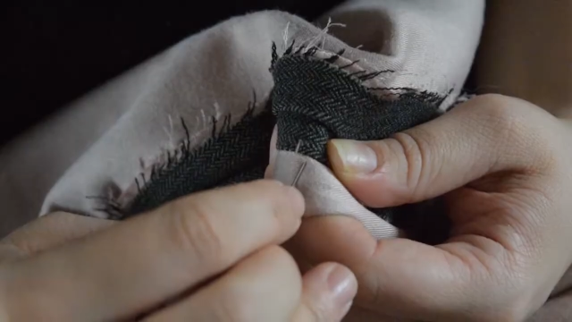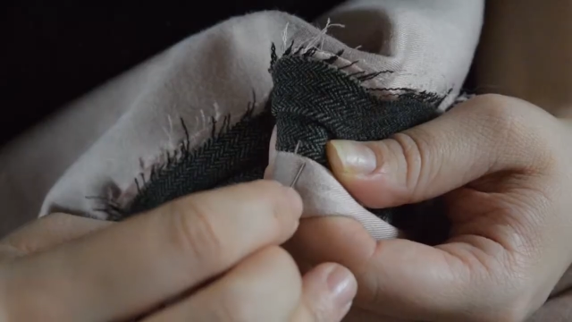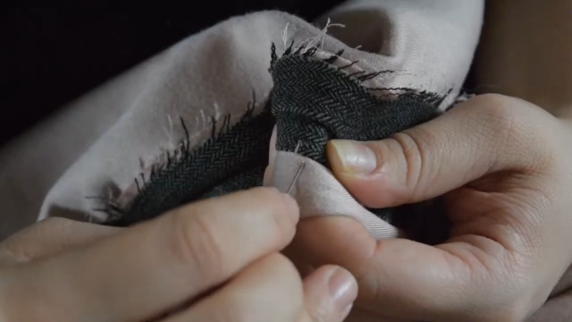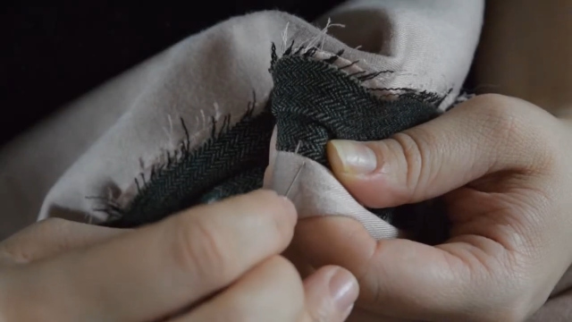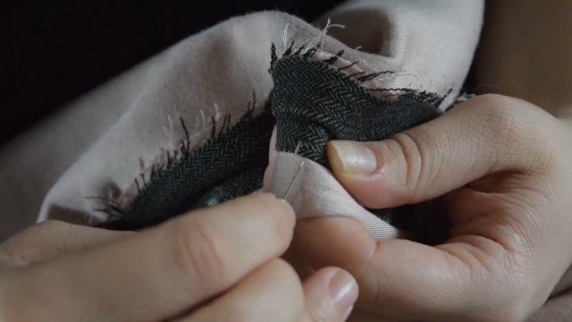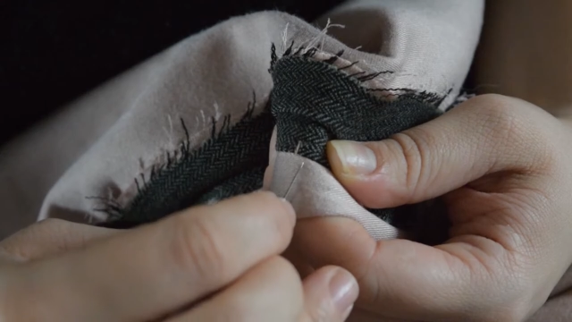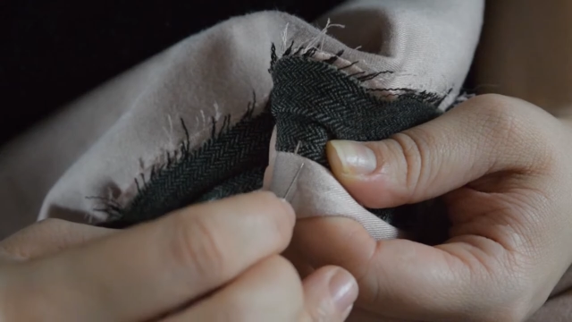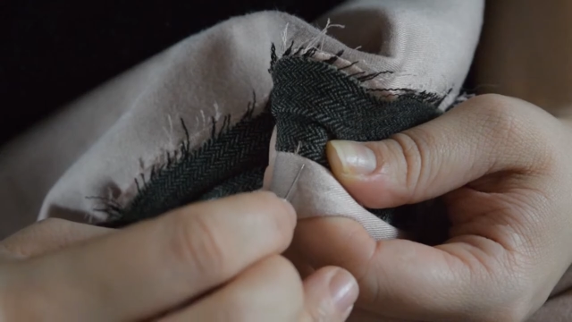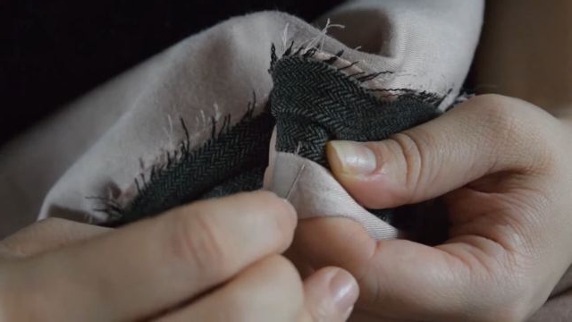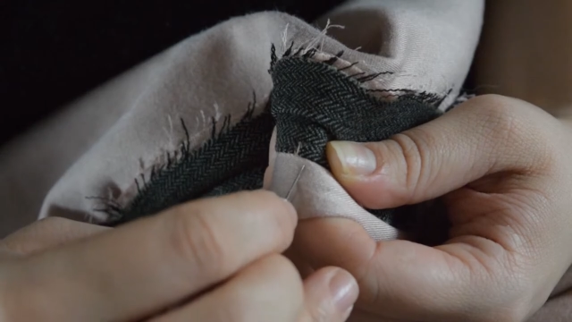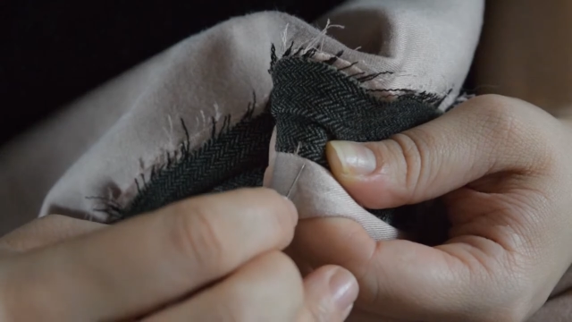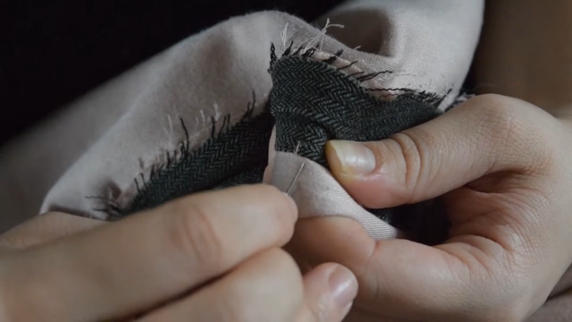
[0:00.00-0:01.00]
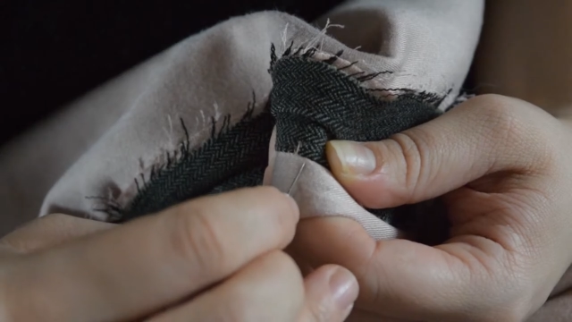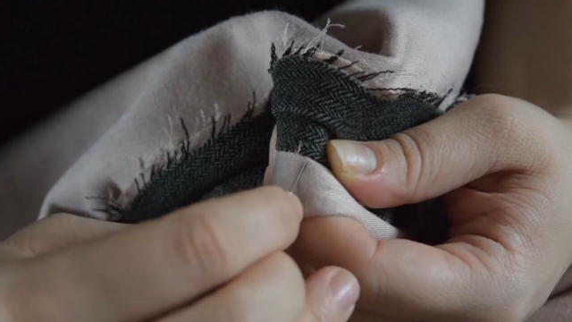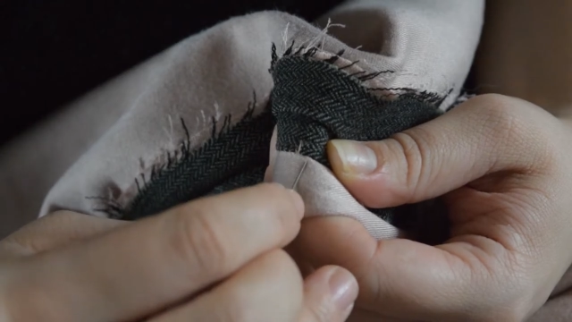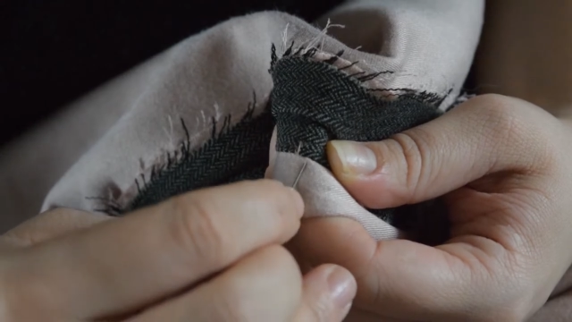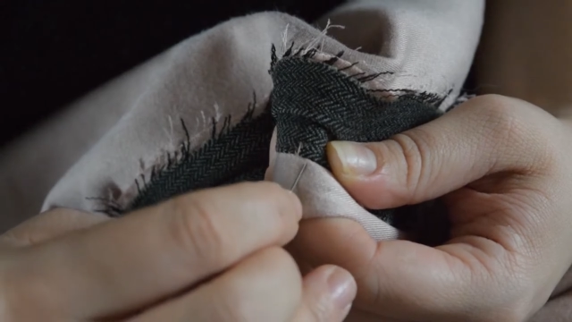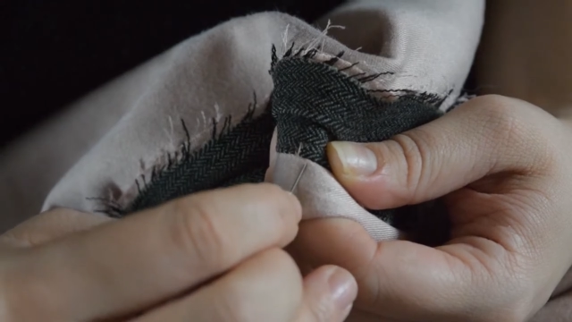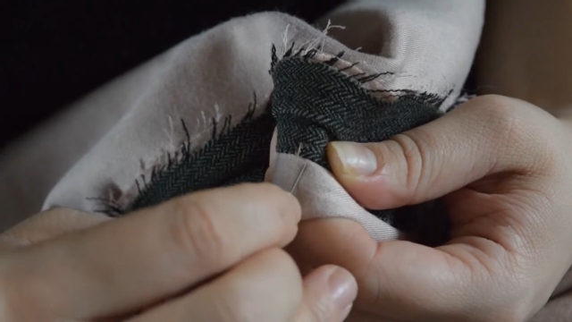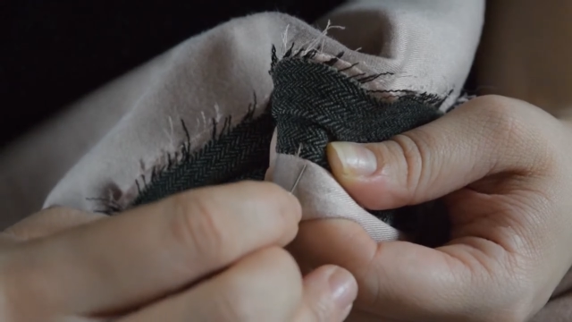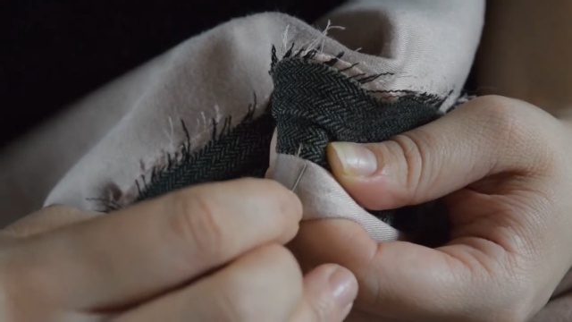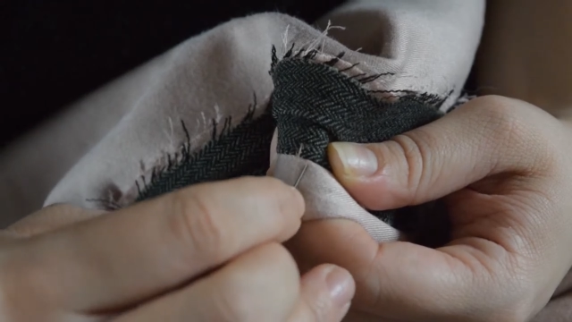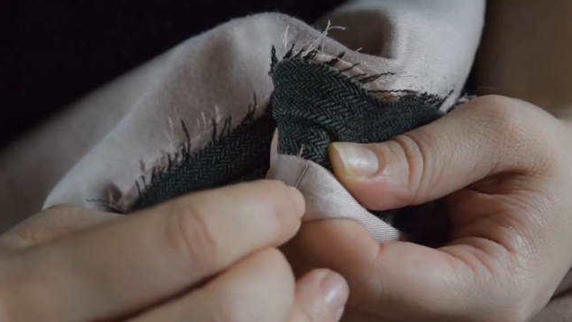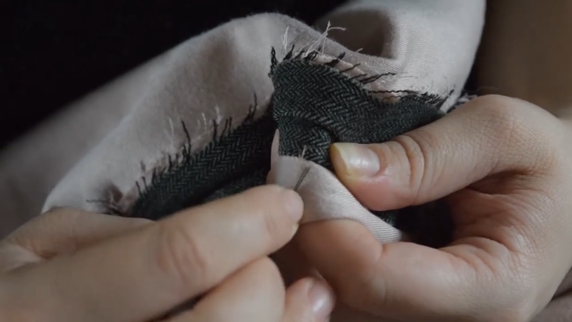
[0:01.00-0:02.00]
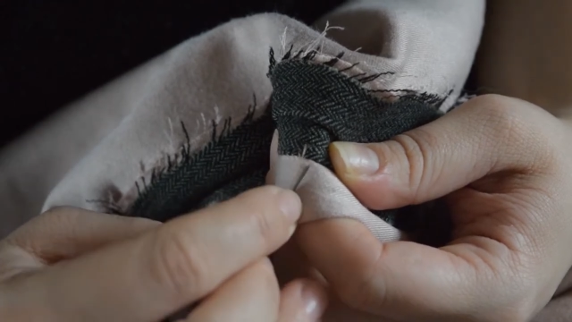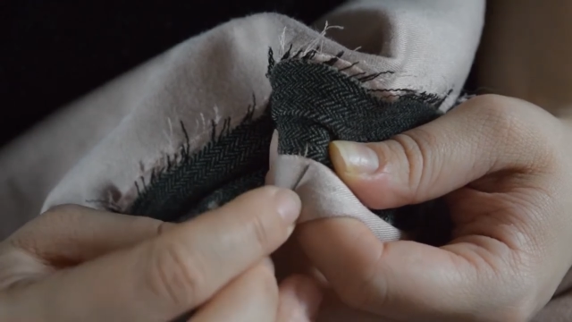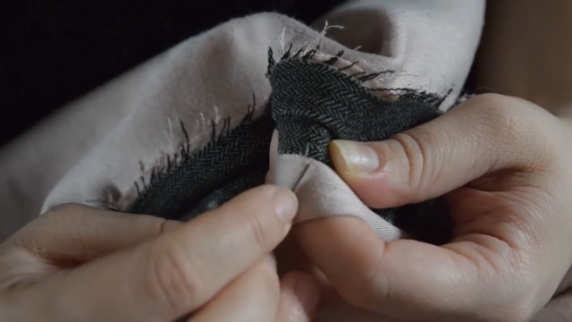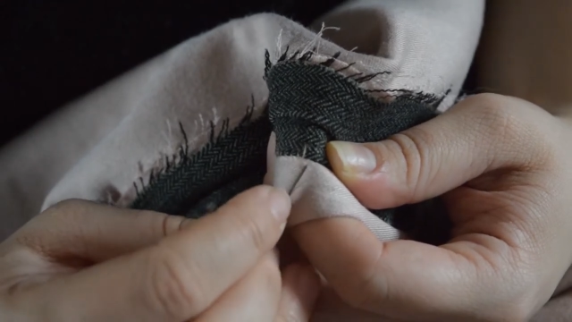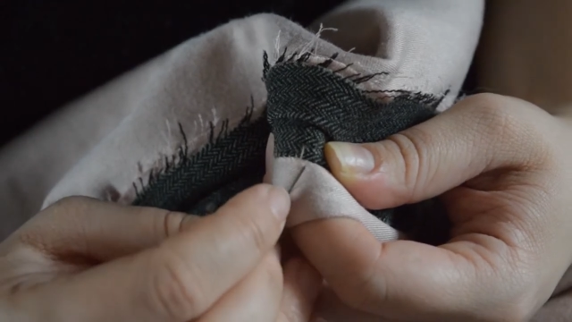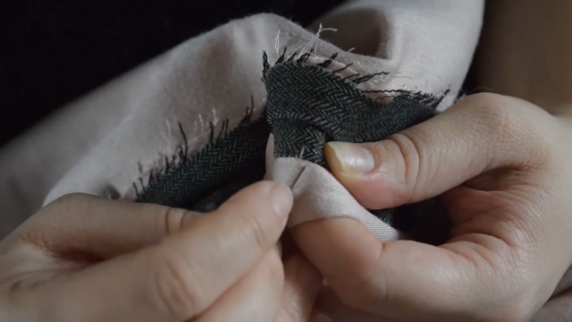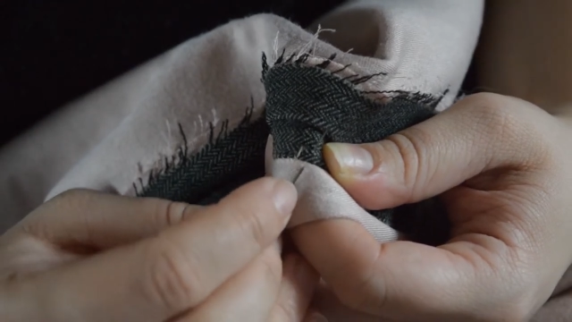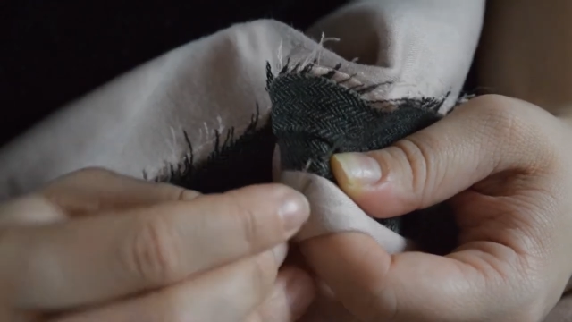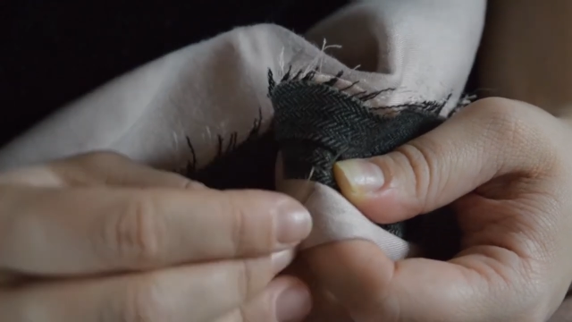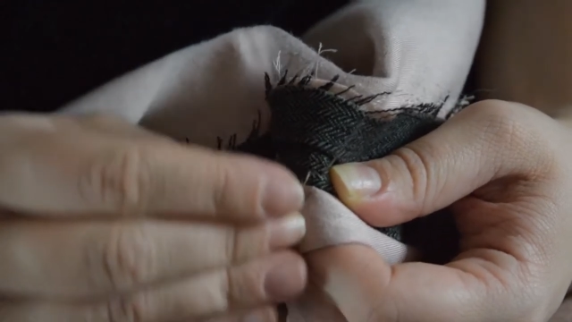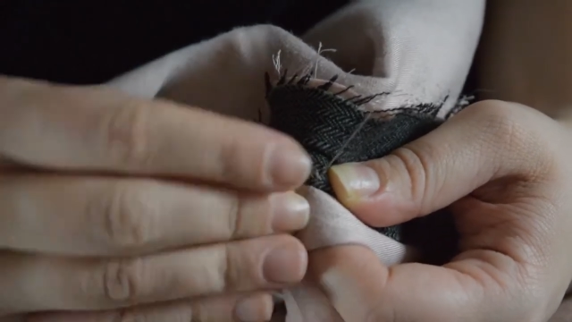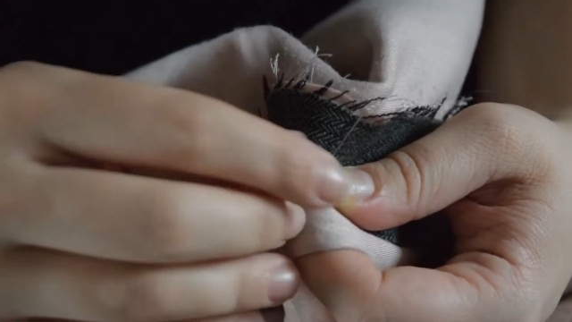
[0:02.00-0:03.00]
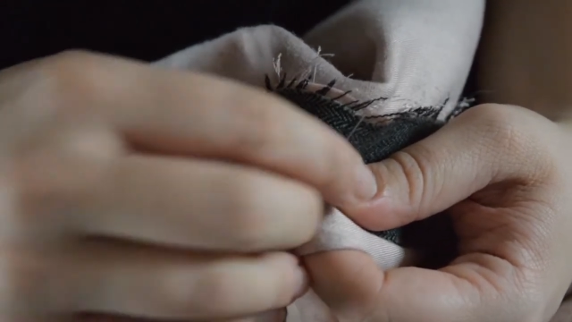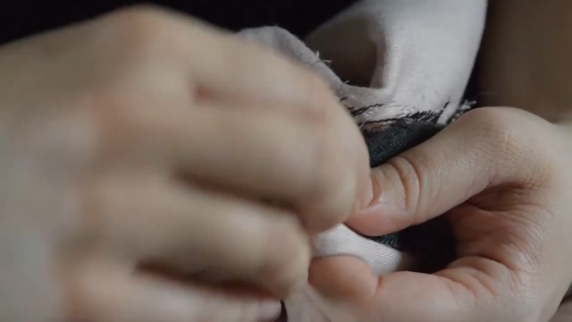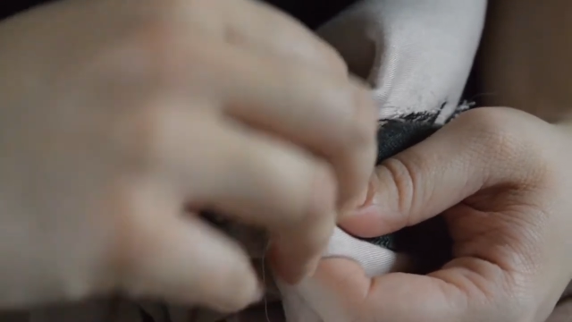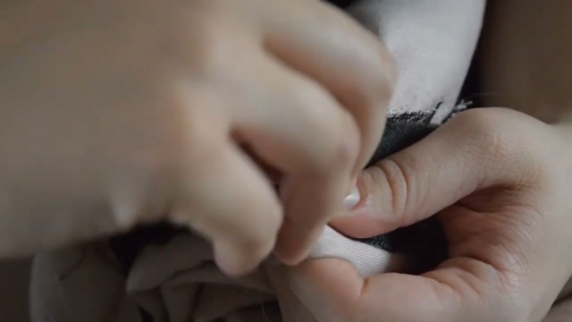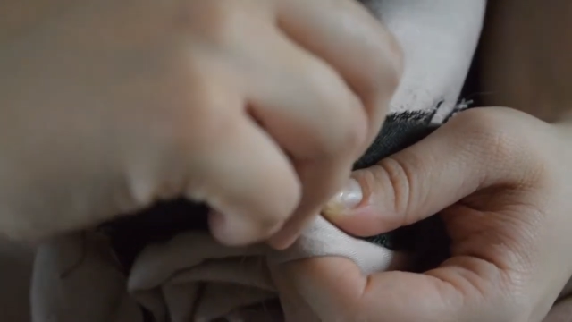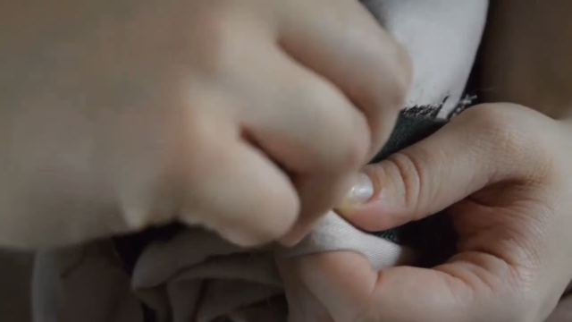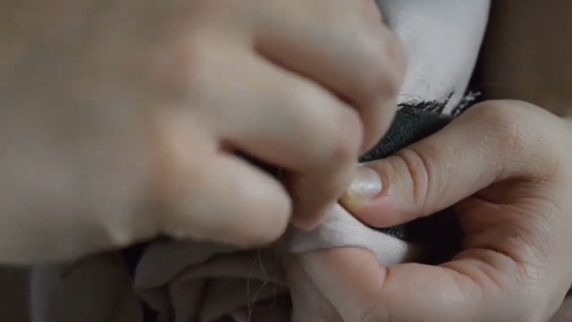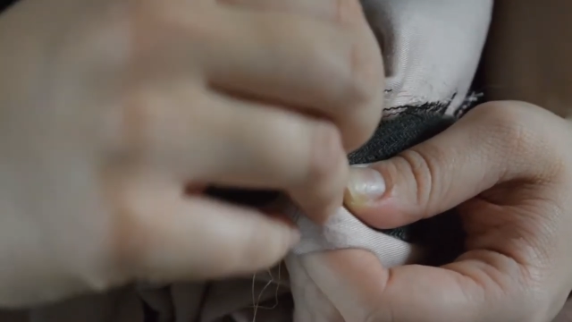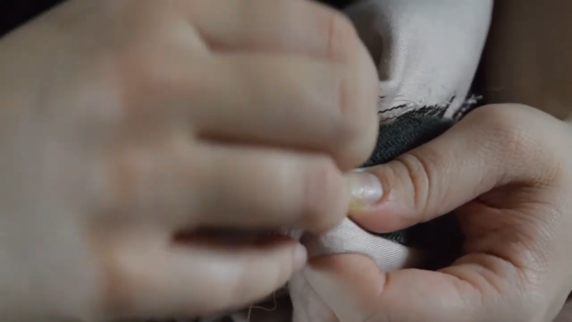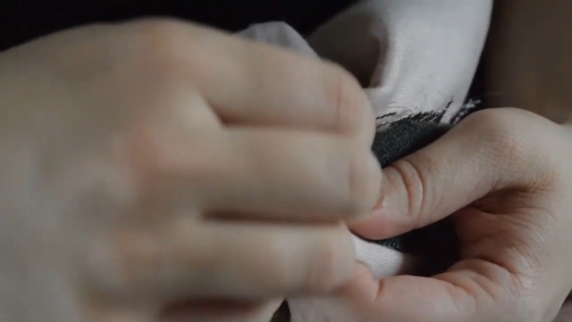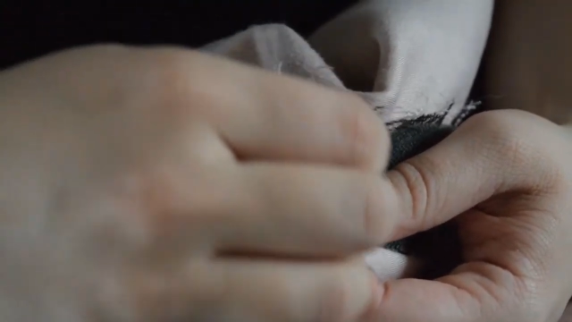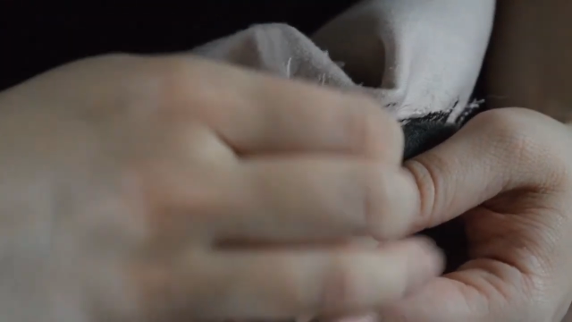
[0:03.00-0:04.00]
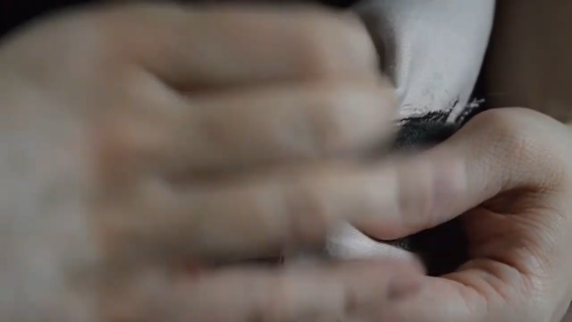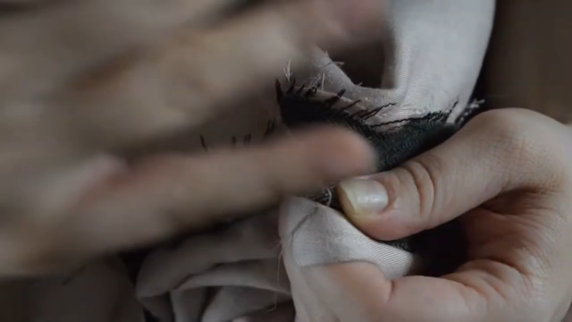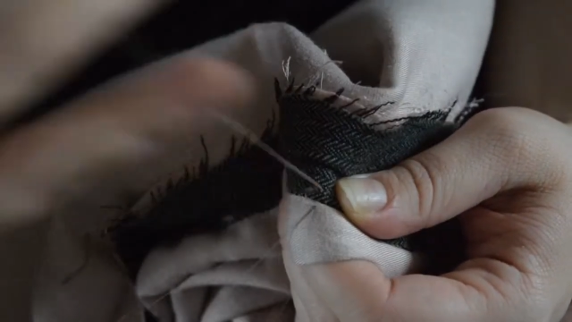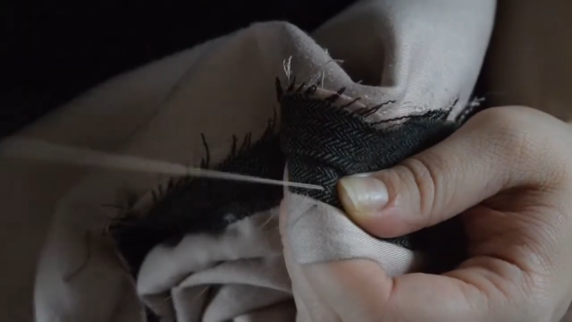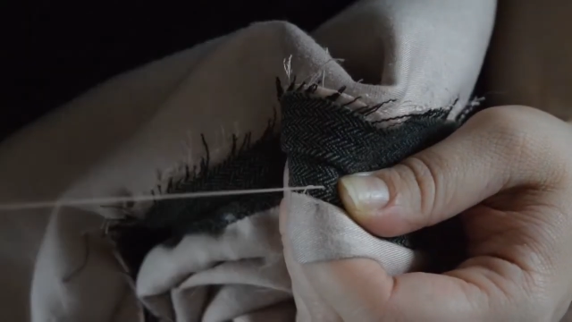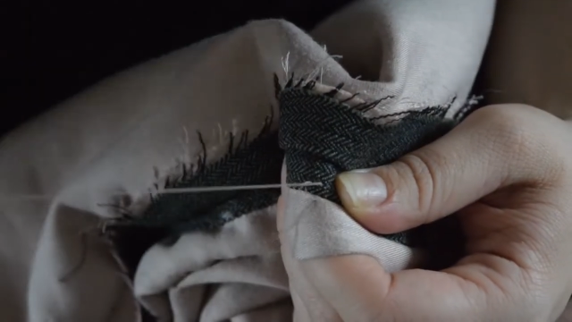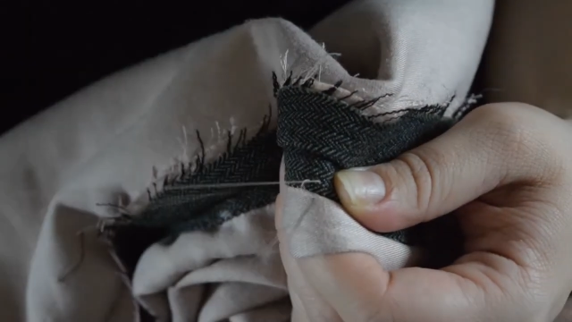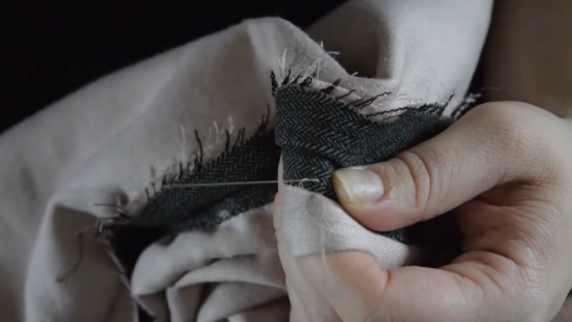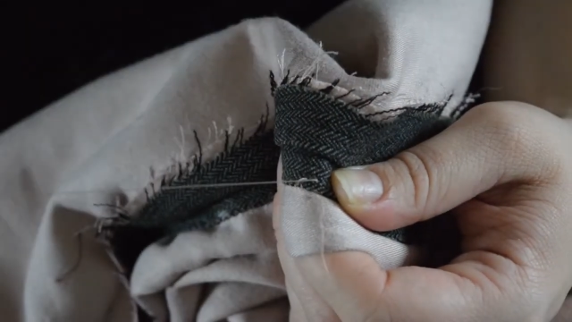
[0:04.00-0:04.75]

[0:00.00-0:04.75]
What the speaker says: [unreadable: no face in view]